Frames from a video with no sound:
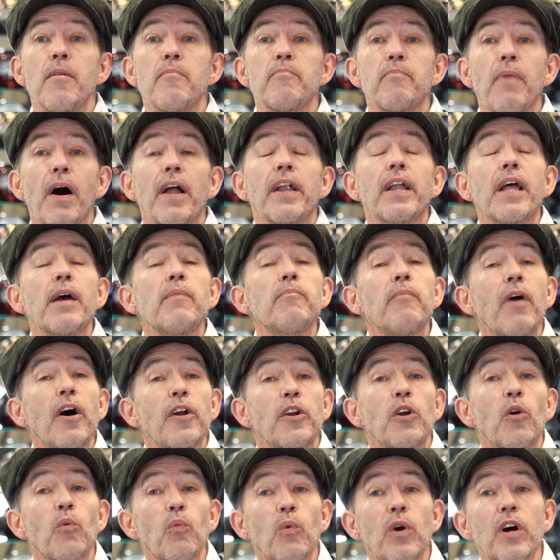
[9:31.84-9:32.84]
But it might
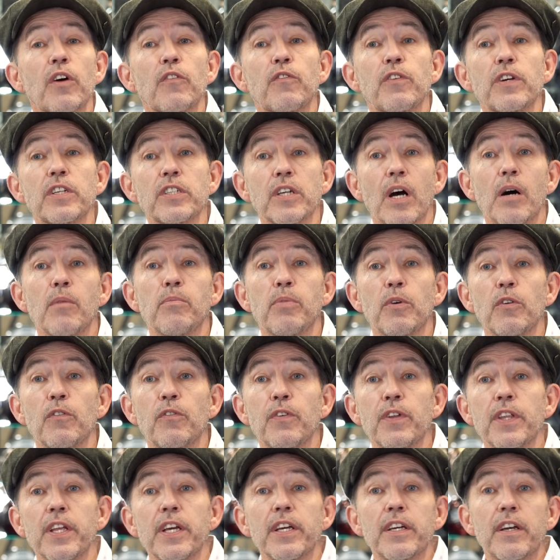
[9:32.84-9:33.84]
not work, for example,
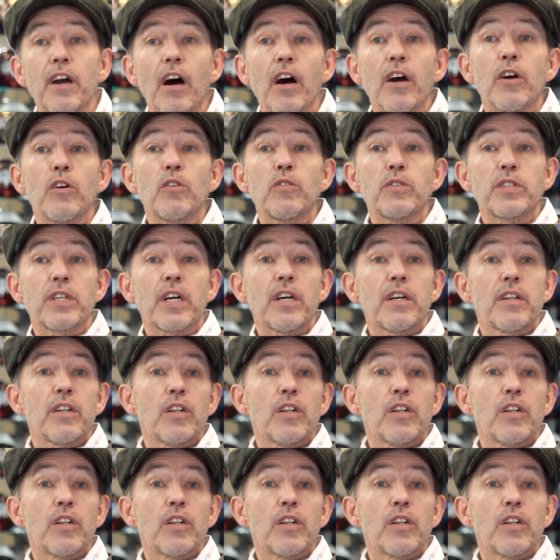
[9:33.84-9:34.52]
for the guy who's a